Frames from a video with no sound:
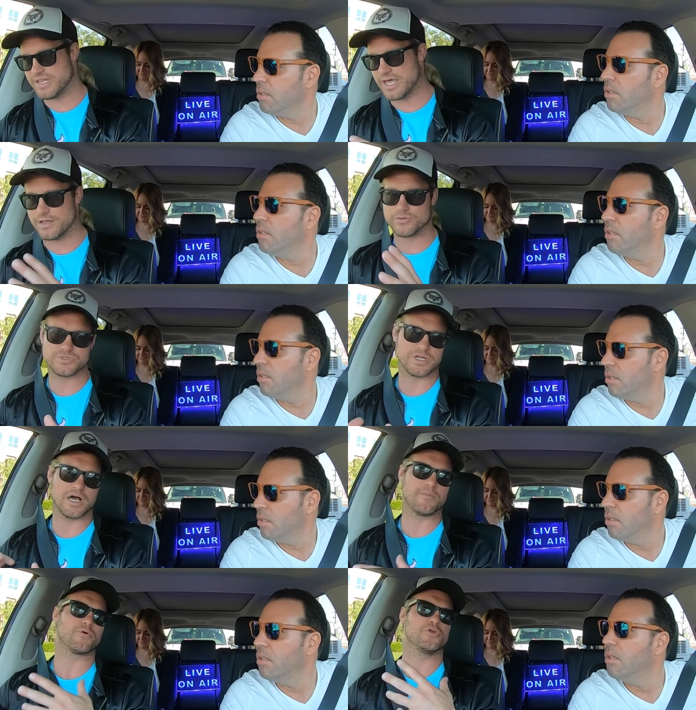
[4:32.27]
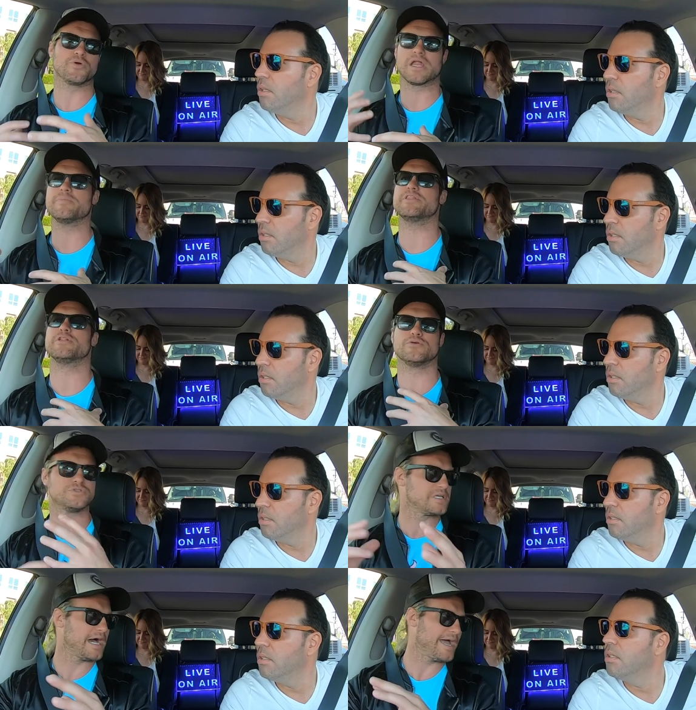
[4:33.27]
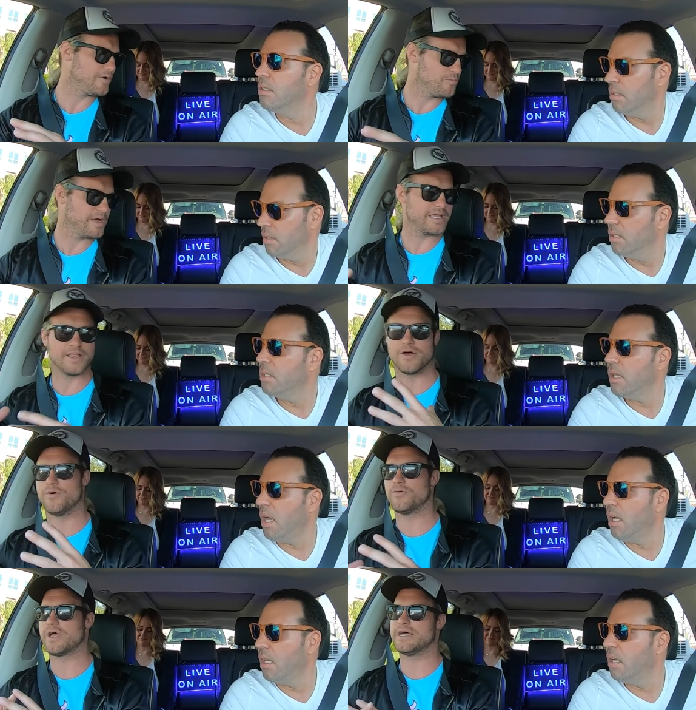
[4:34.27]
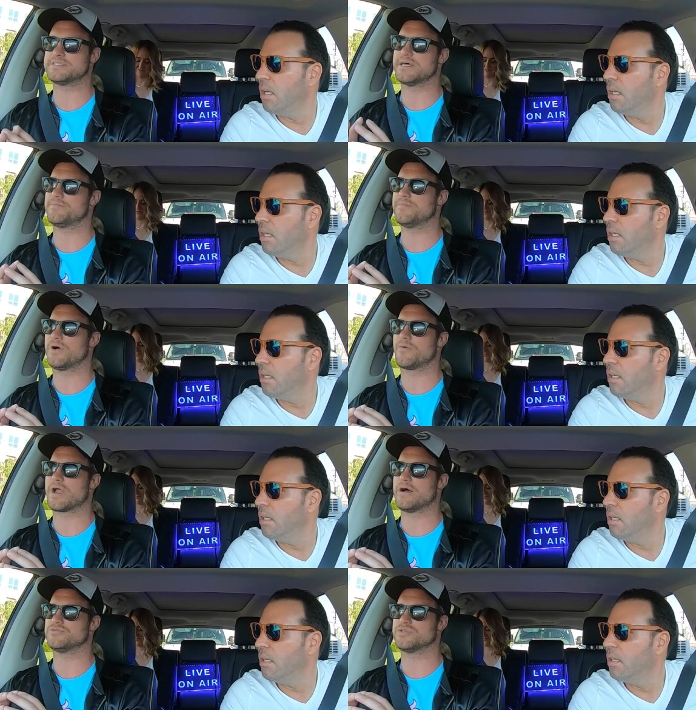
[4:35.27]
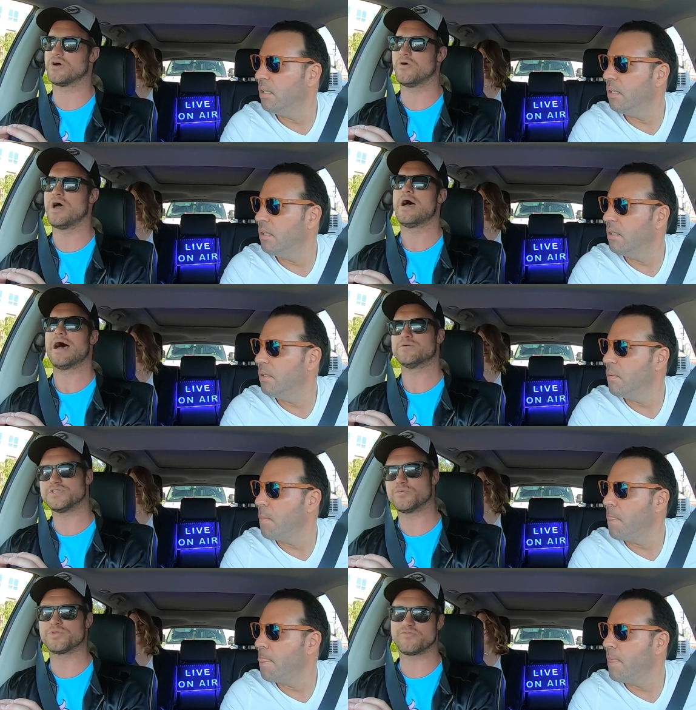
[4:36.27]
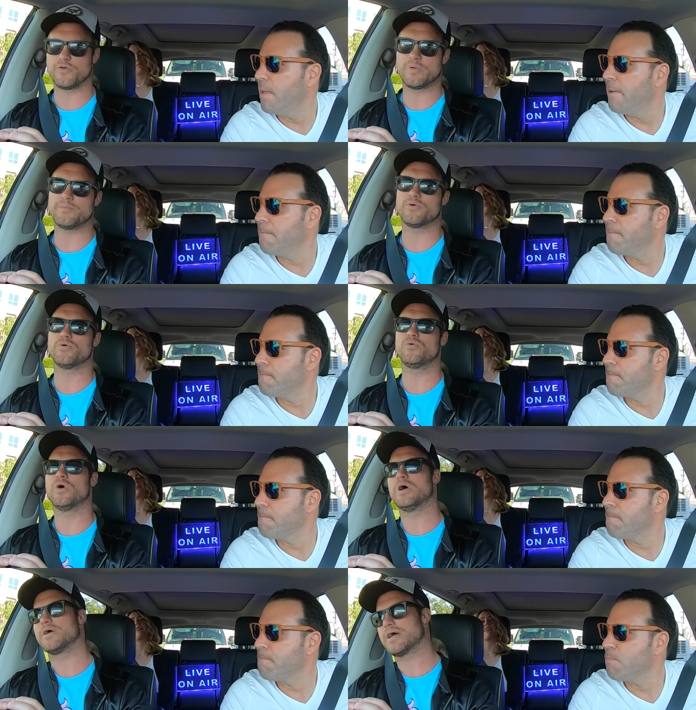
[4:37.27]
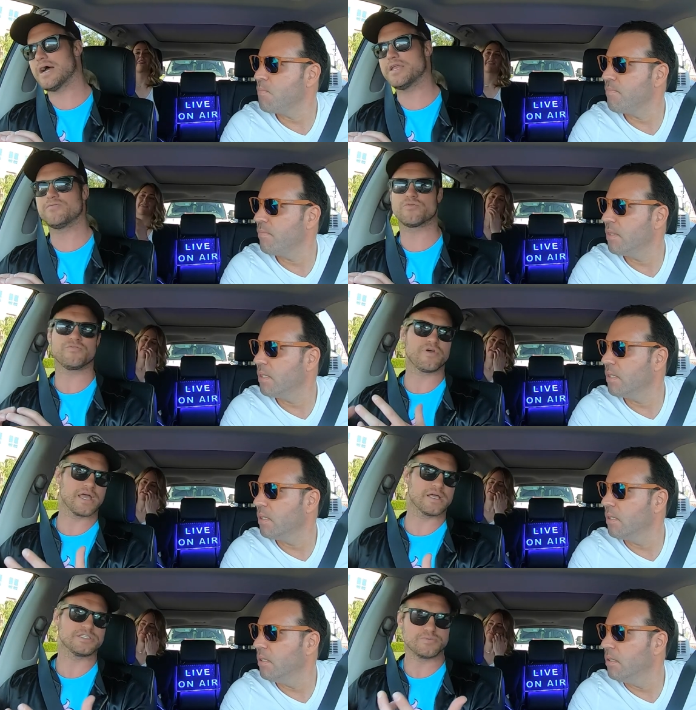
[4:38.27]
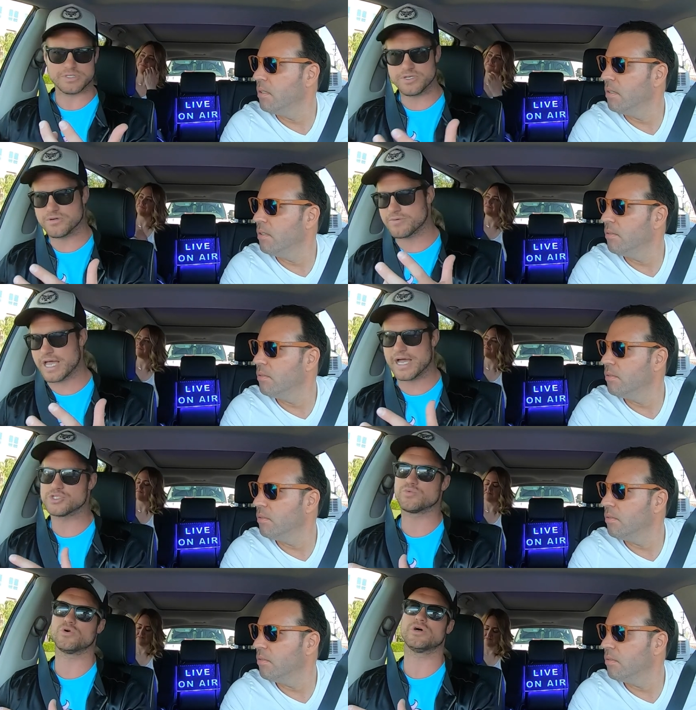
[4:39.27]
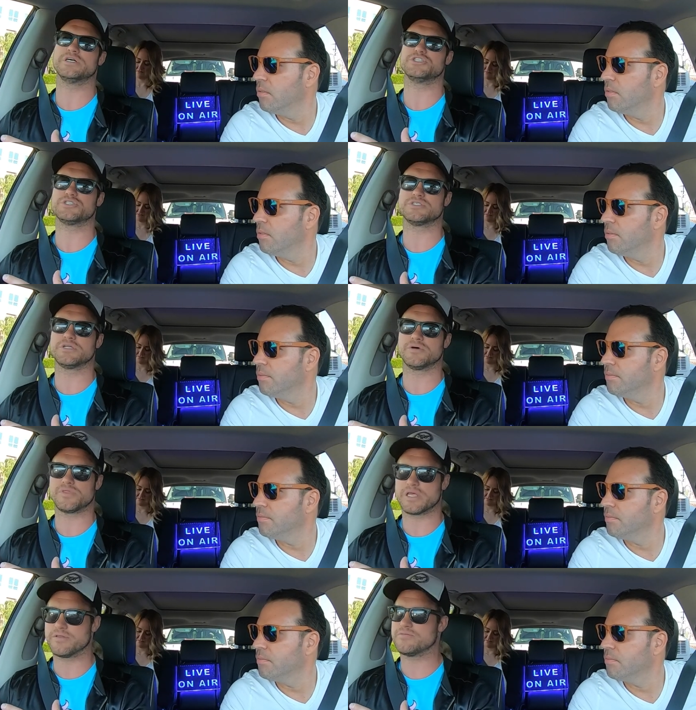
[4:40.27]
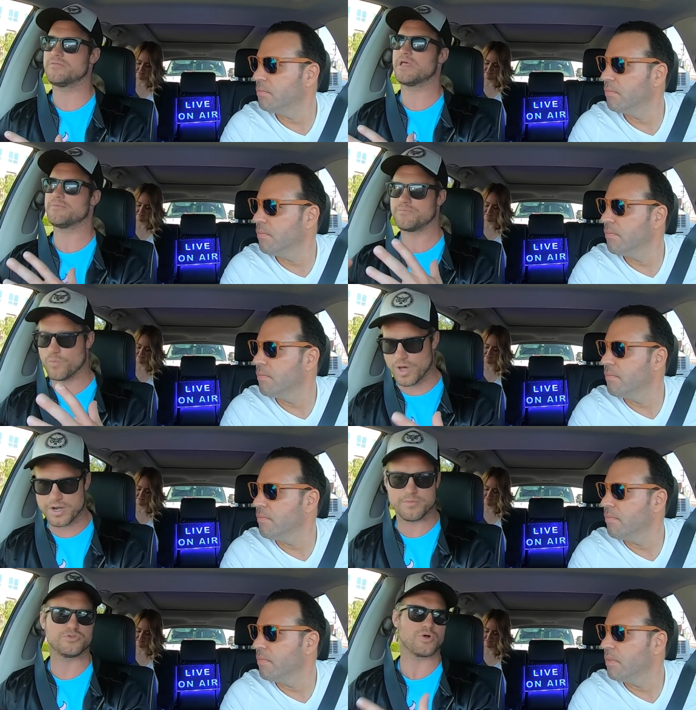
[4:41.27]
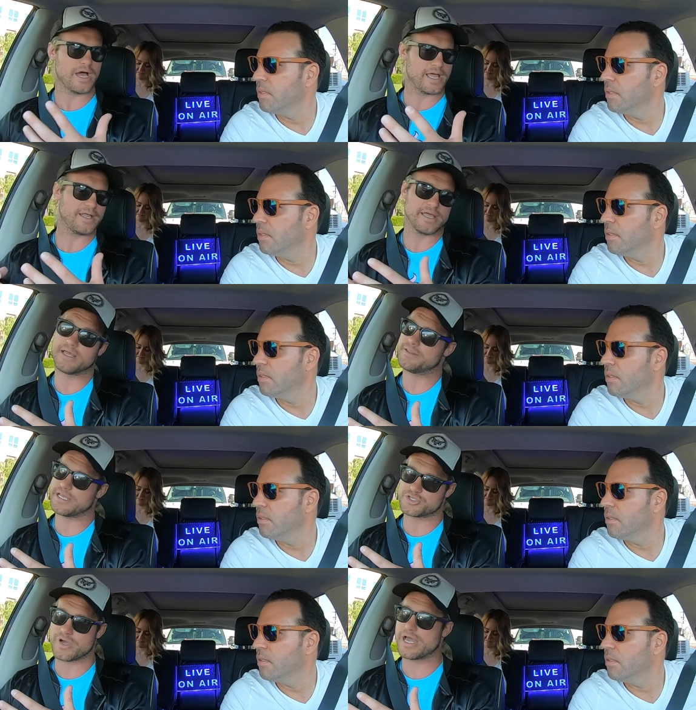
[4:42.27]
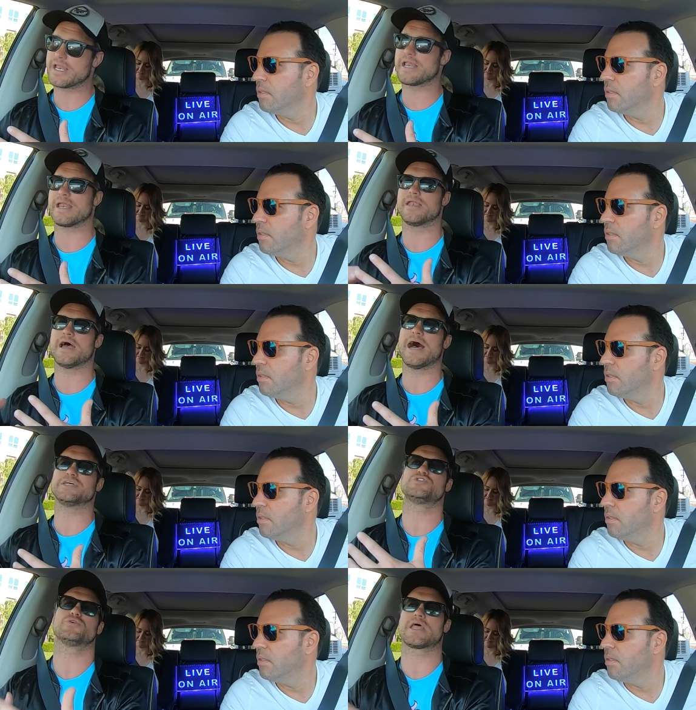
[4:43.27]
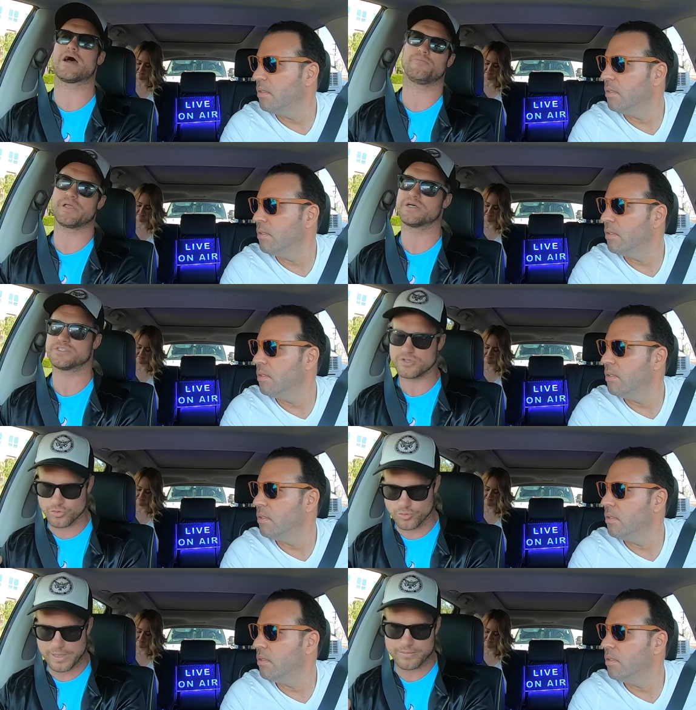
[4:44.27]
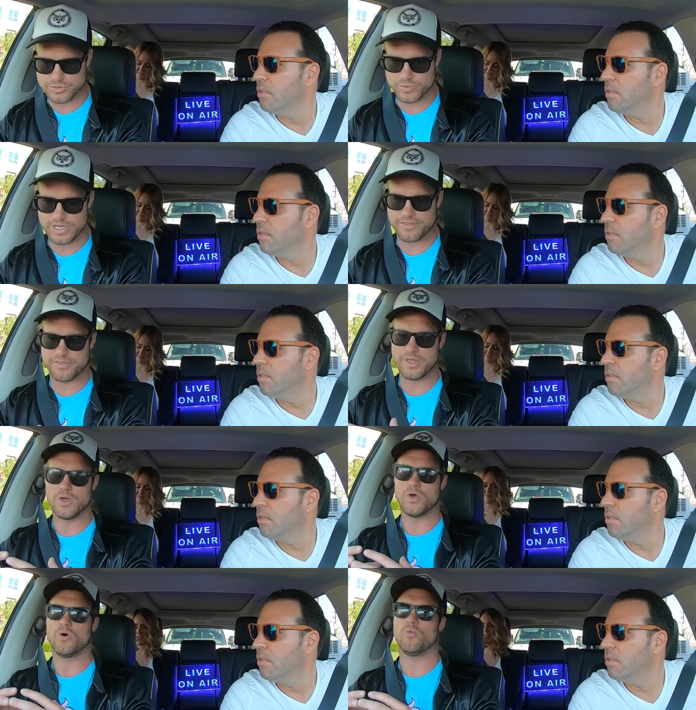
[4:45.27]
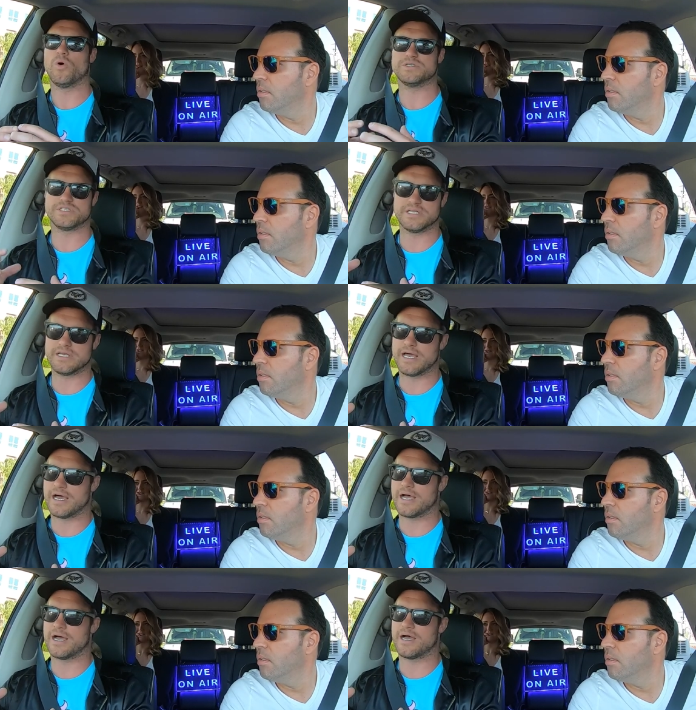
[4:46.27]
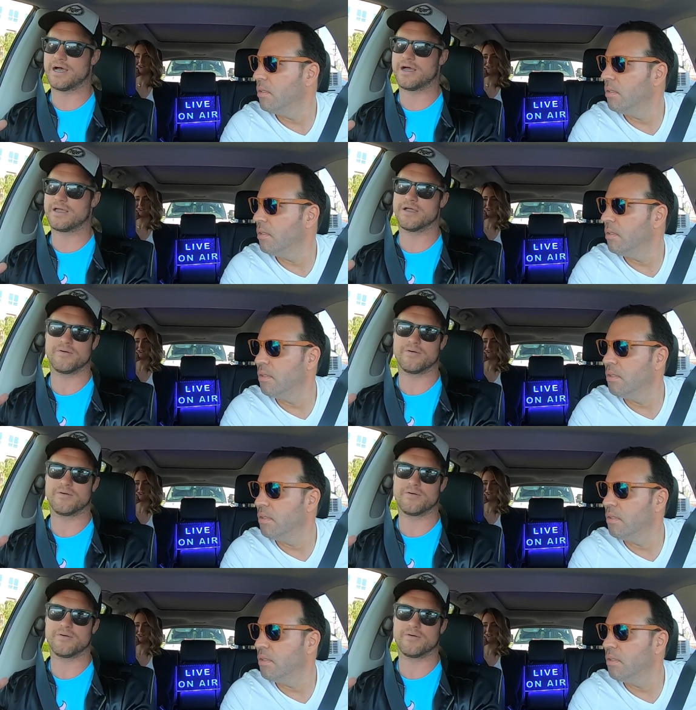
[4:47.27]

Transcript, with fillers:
Speaker 1: got to loosen up, or you got to be the loose guy who may you know yeah. has them around. So I was in there with a few people who kind of were fans, but you know casual and just you know they they wanted to try it and they tried it, and I stood out because of the group I was with wasn't uh, you know